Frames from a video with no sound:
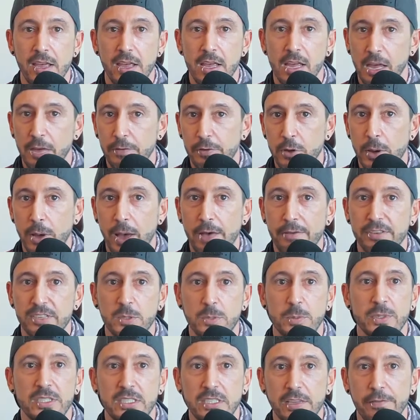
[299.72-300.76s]
If you have a
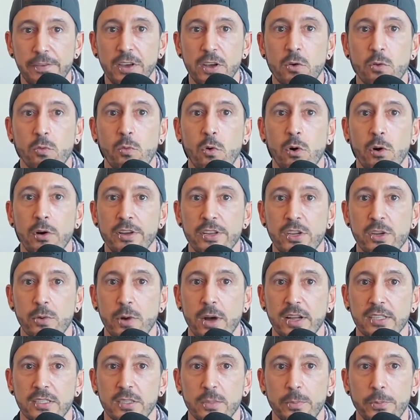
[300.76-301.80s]
specific award you
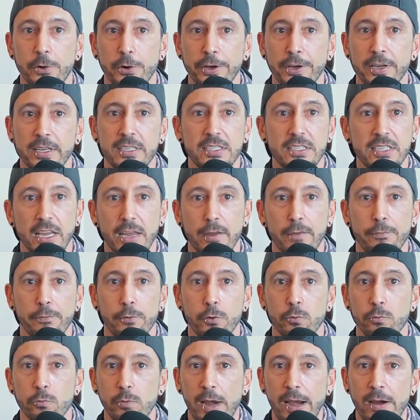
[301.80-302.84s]
want to book, say for
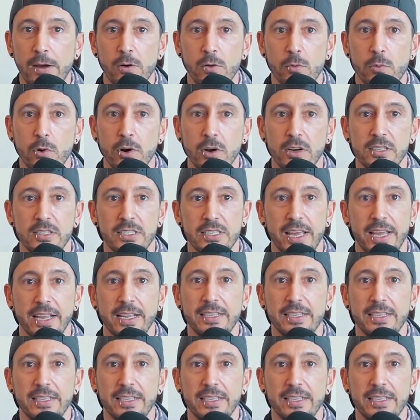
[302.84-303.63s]
rare awards like